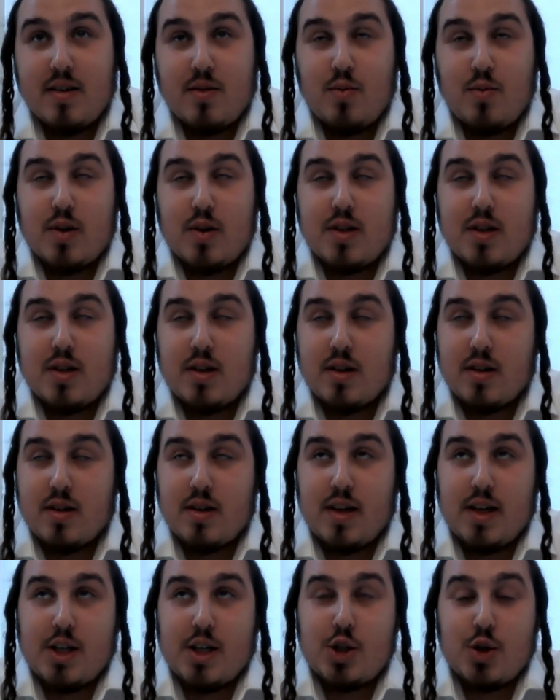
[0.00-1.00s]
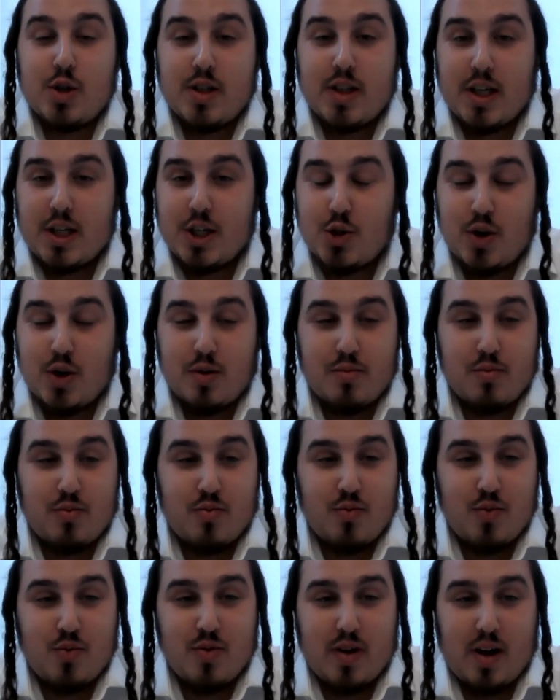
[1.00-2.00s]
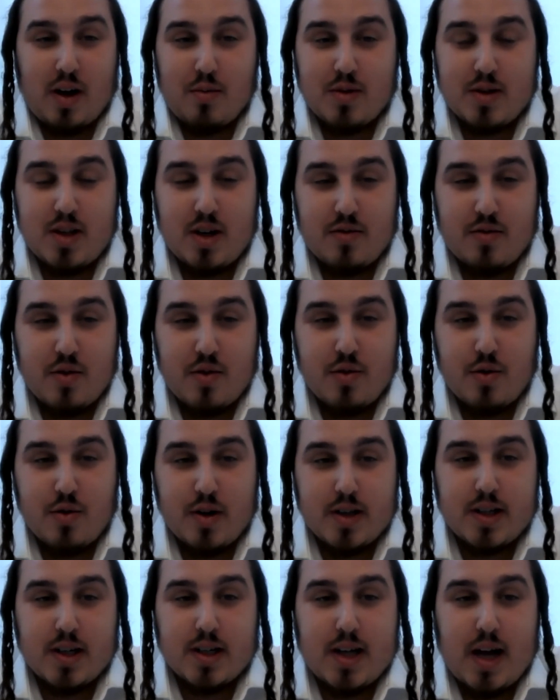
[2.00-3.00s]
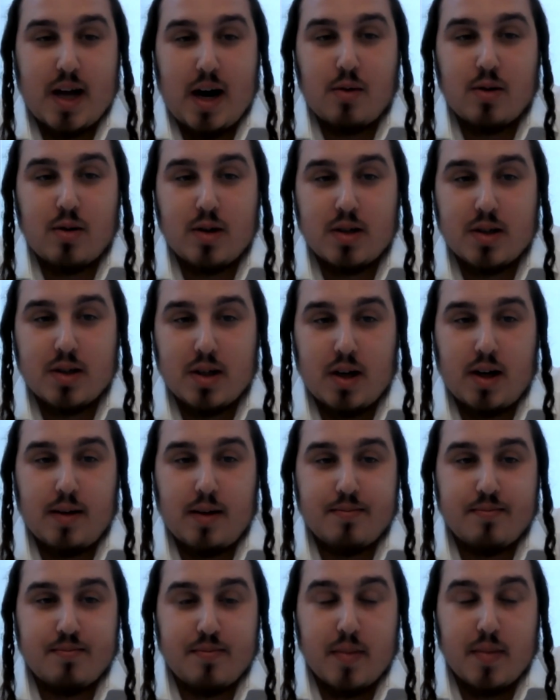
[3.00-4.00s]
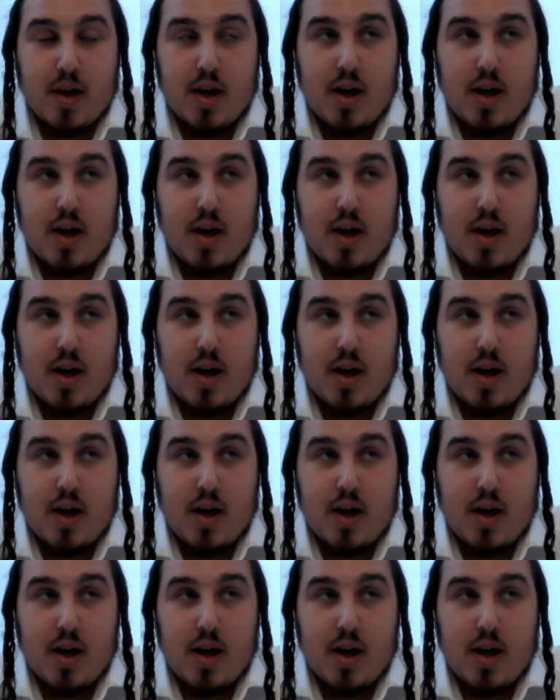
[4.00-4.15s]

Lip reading: it was an interesting trip. I was there for 36 hours. I